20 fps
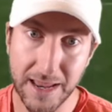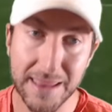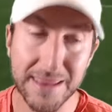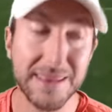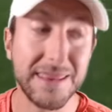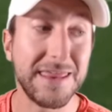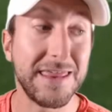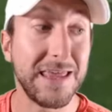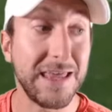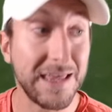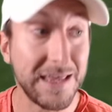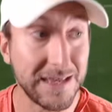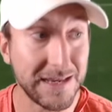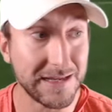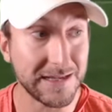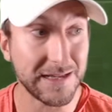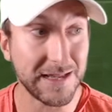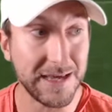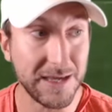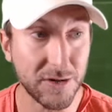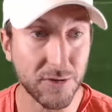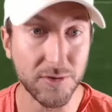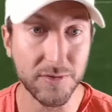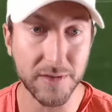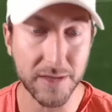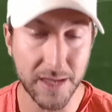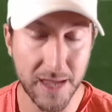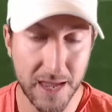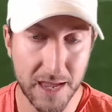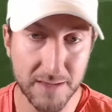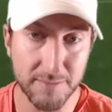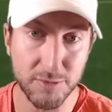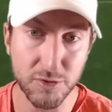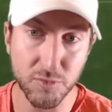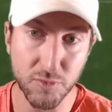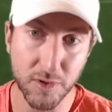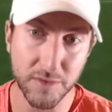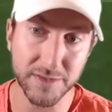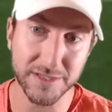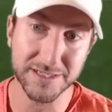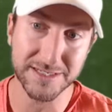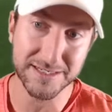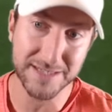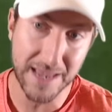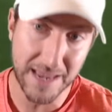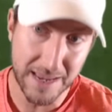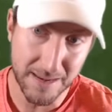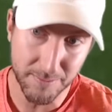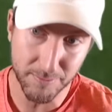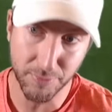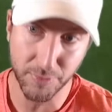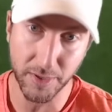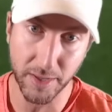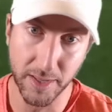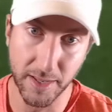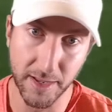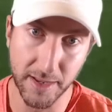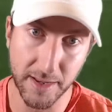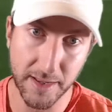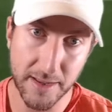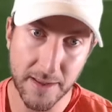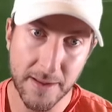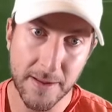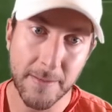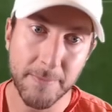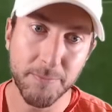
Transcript: and then later in the game, you run the same play,